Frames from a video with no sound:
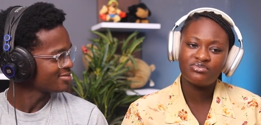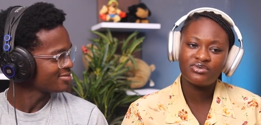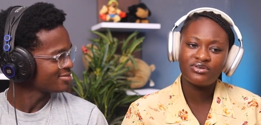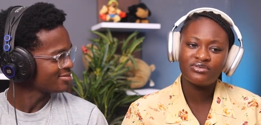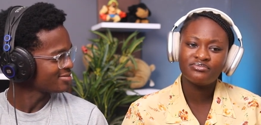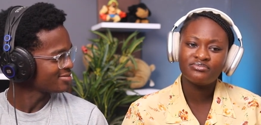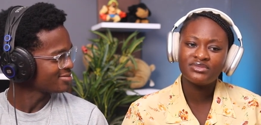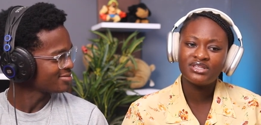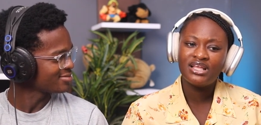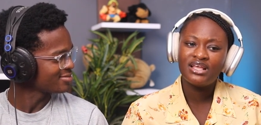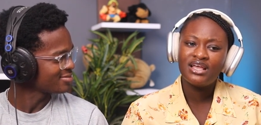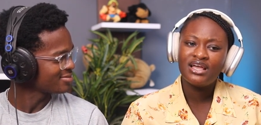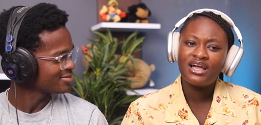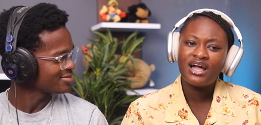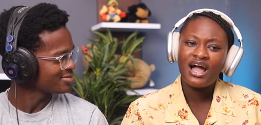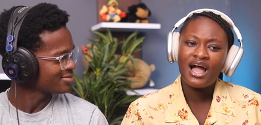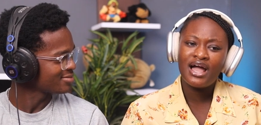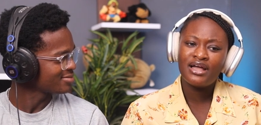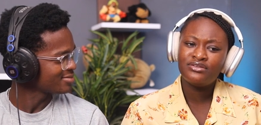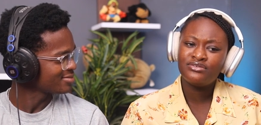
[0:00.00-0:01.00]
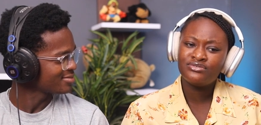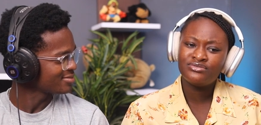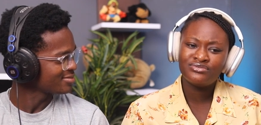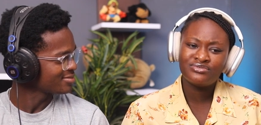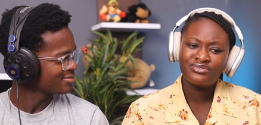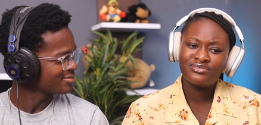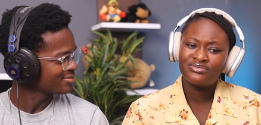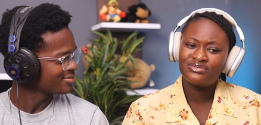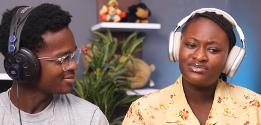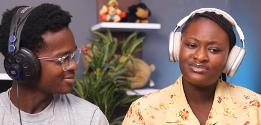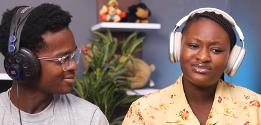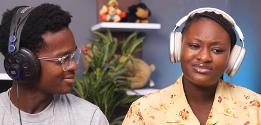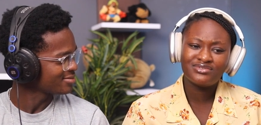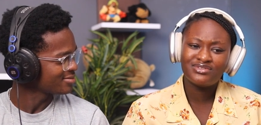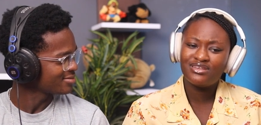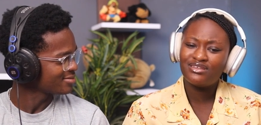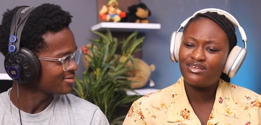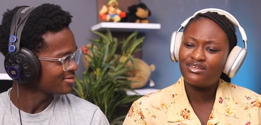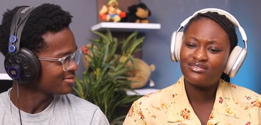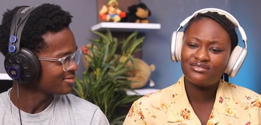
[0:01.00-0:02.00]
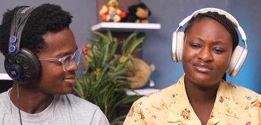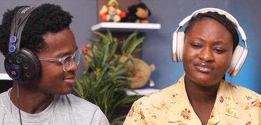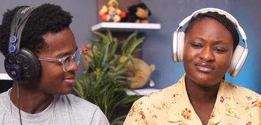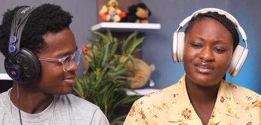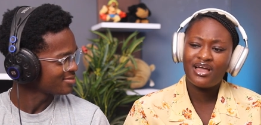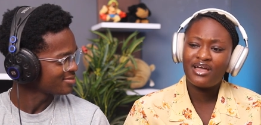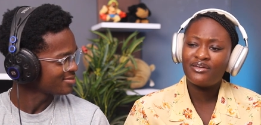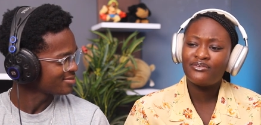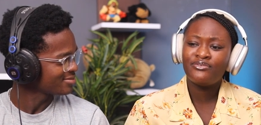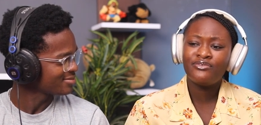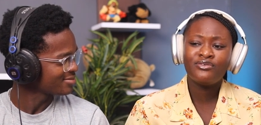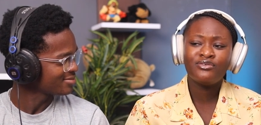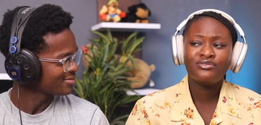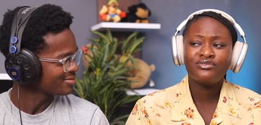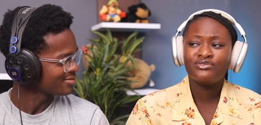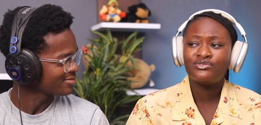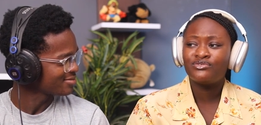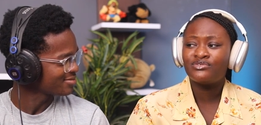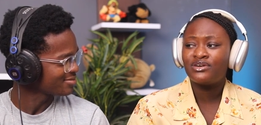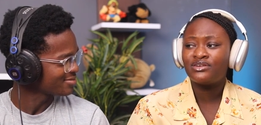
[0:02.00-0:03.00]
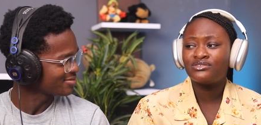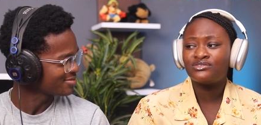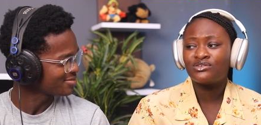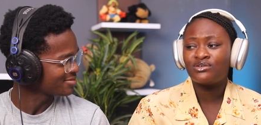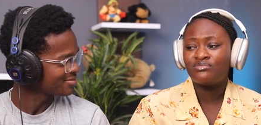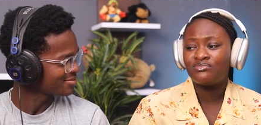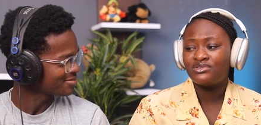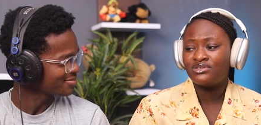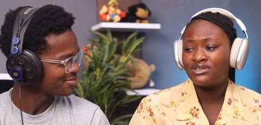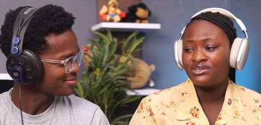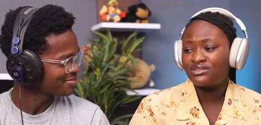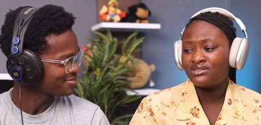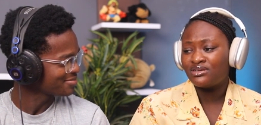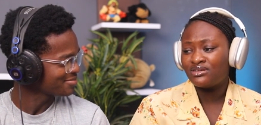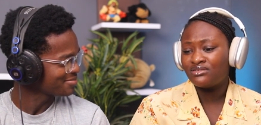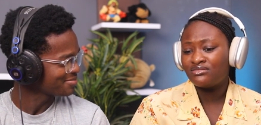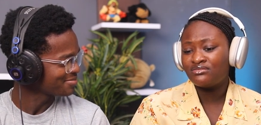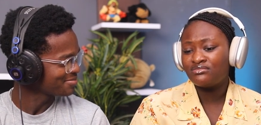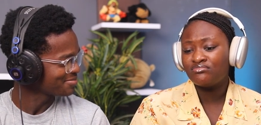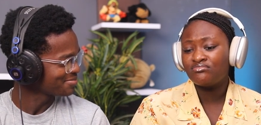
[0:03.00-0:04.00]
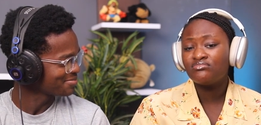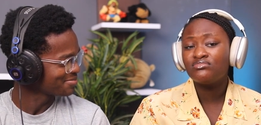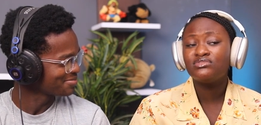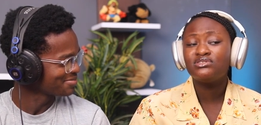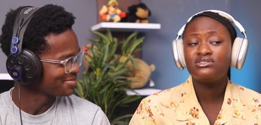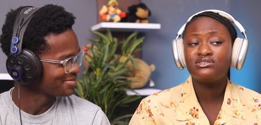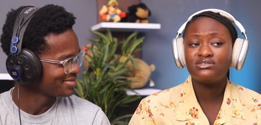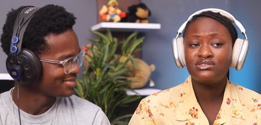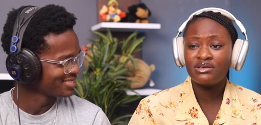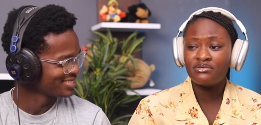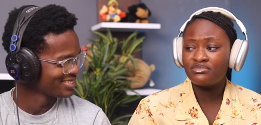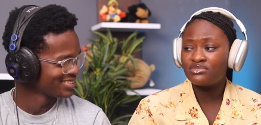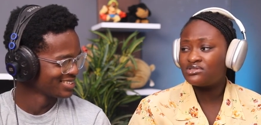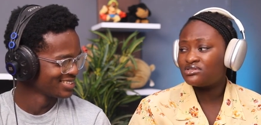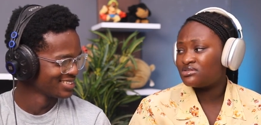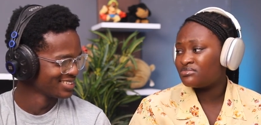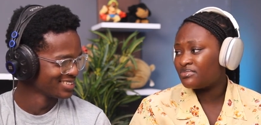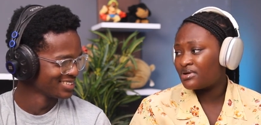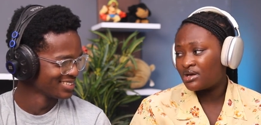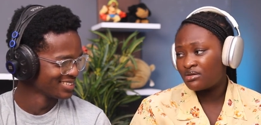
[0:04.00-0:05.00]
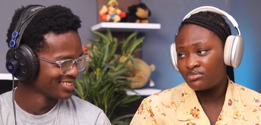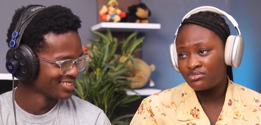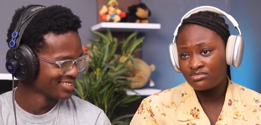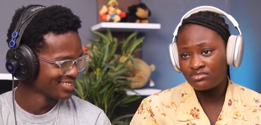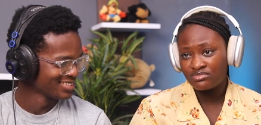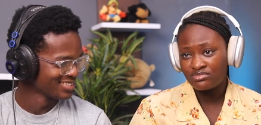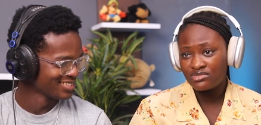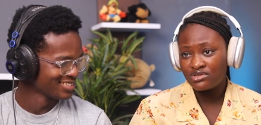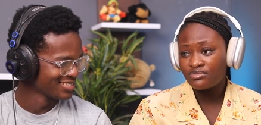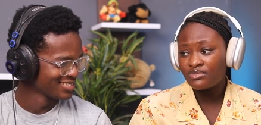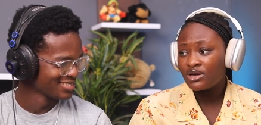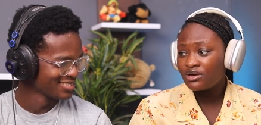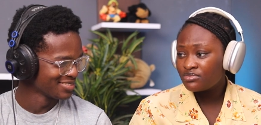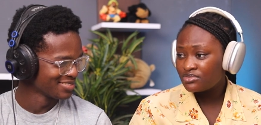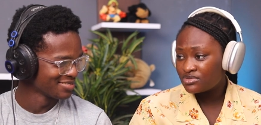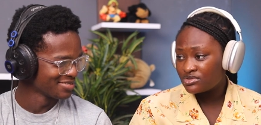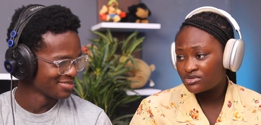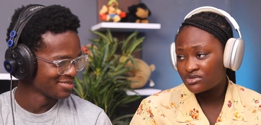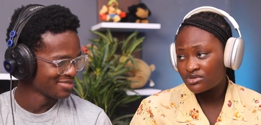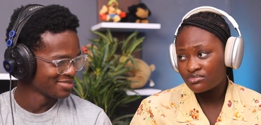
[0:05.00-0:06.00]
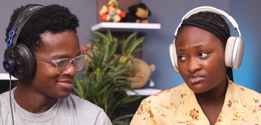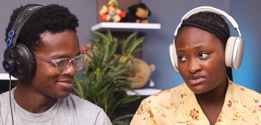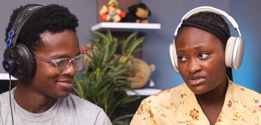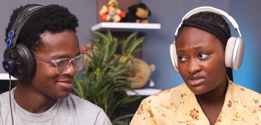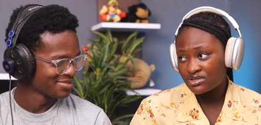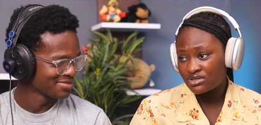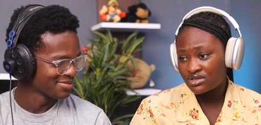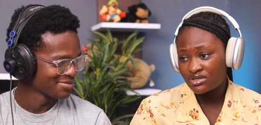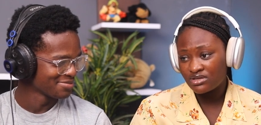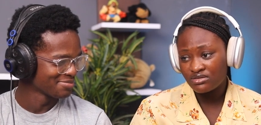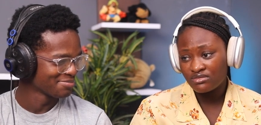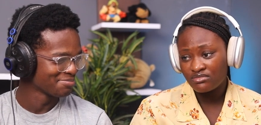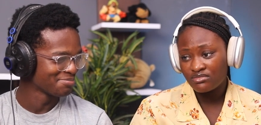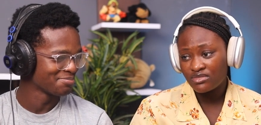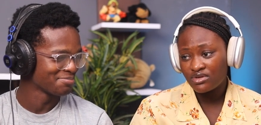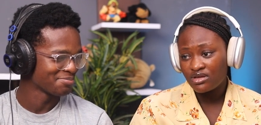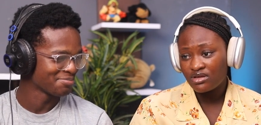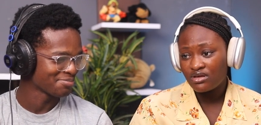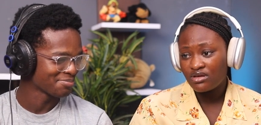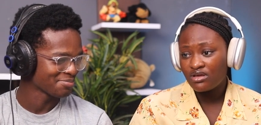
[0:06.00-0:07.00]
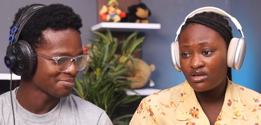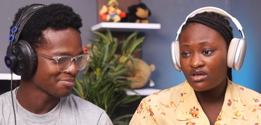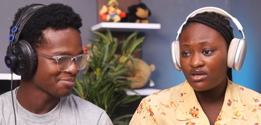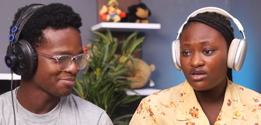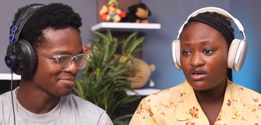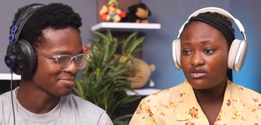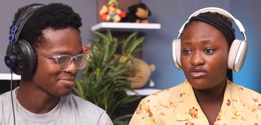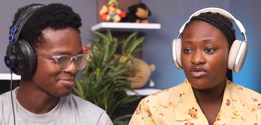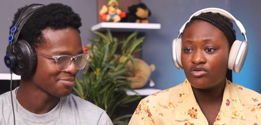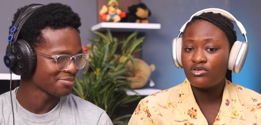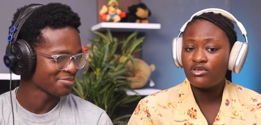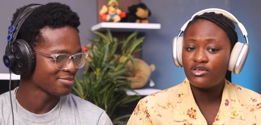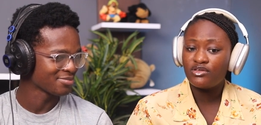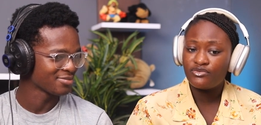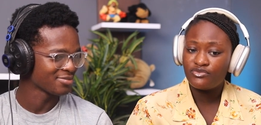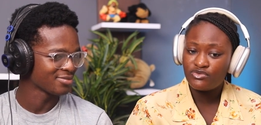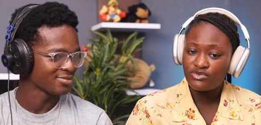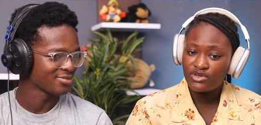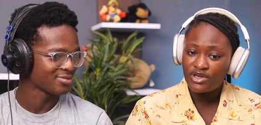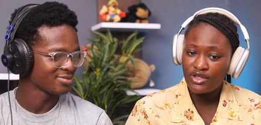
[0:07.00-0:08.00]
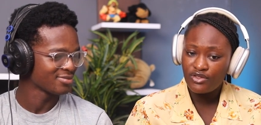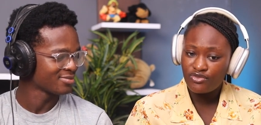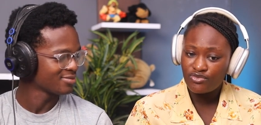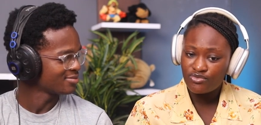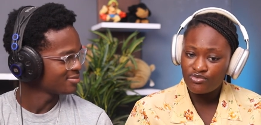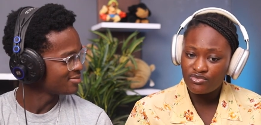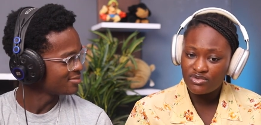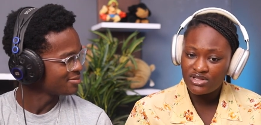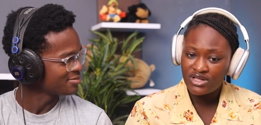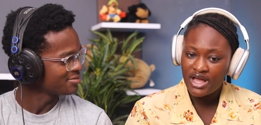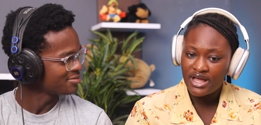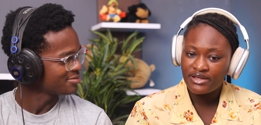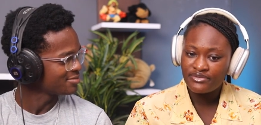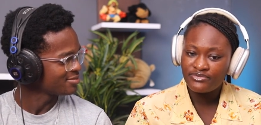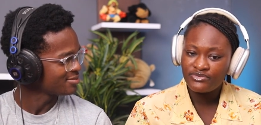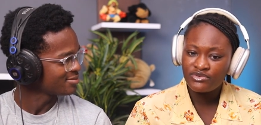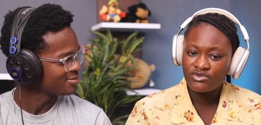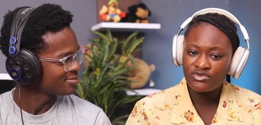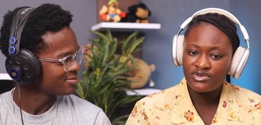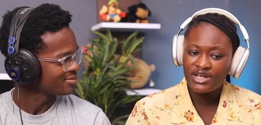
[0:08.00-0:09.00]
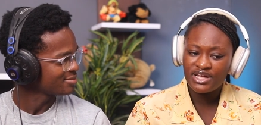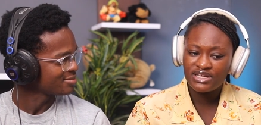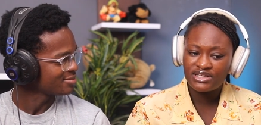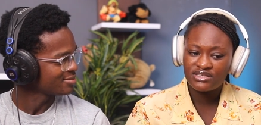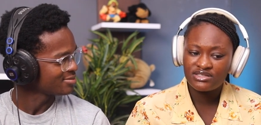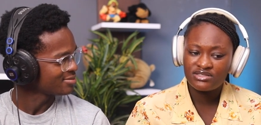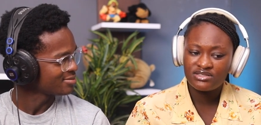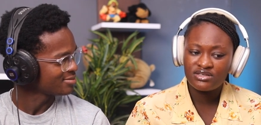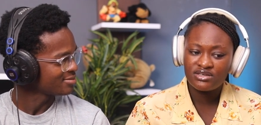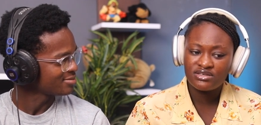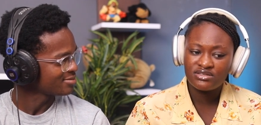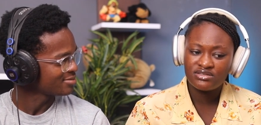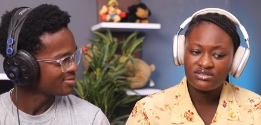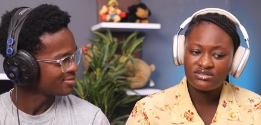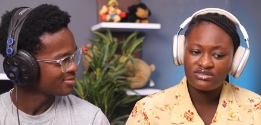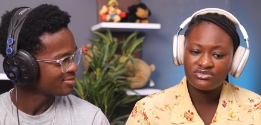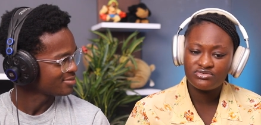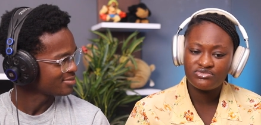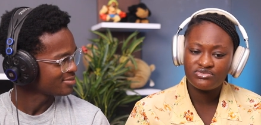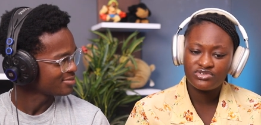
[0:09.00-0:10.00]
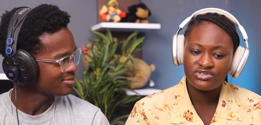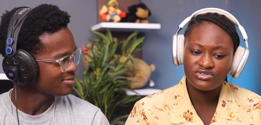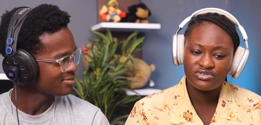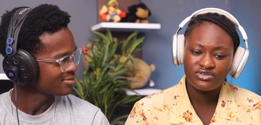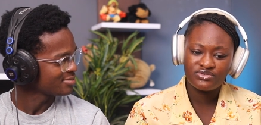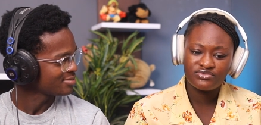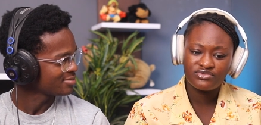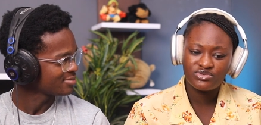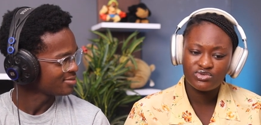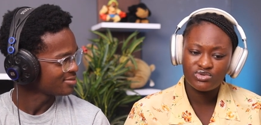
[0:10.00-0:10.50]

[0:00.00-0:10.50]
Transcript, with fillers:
Speaker 1: but I don't know. I feel the Quran is complicated. Same with the Bible. The Bible is complicated. If you get to read, I feel like it takes the grace of